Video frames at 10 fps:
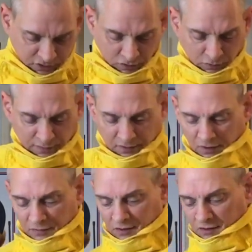turnaround
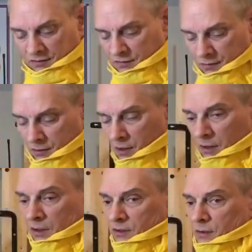on this
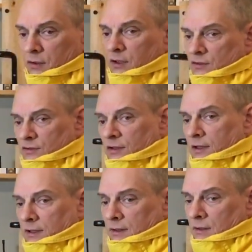so you can
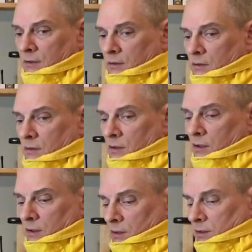see.
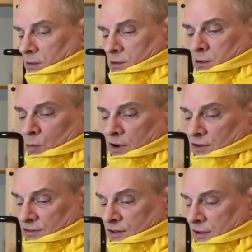You want
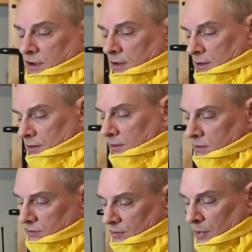insignia.
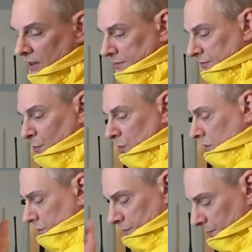It's a place
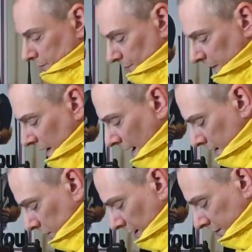for
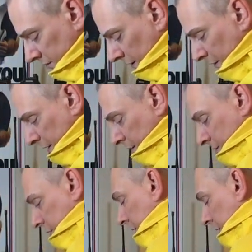accolades on there,